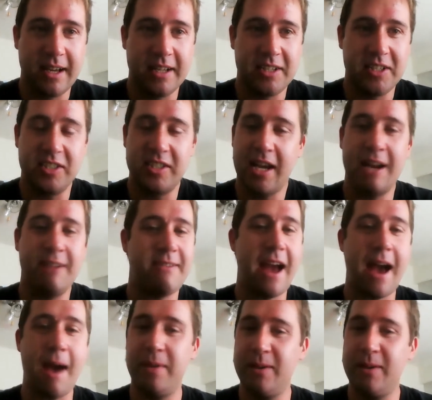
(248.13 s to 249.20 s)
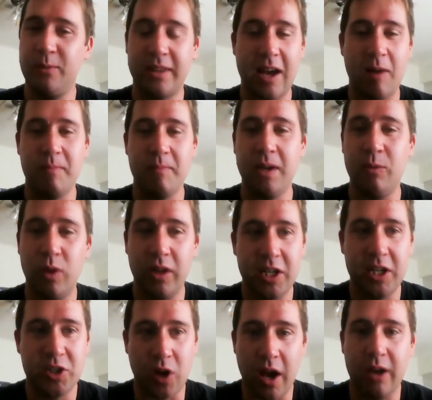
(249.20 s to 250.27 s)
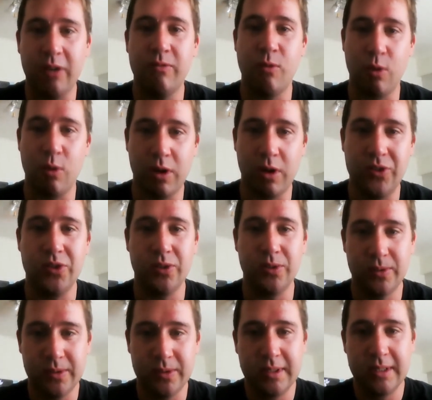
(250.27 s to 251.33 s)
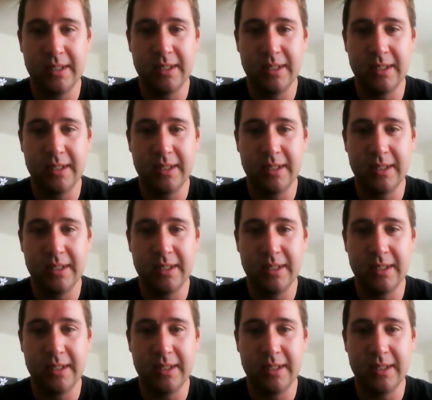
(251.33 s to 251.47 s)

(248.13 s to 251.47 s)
it just kind of happened without me really trying for it to.